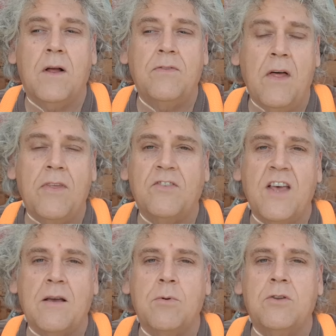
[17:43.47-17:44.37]
another
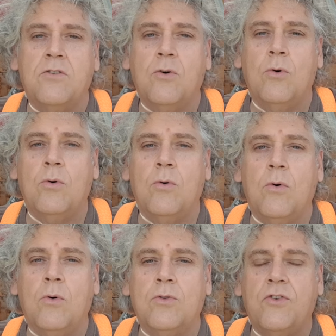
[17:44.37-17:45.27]
segment or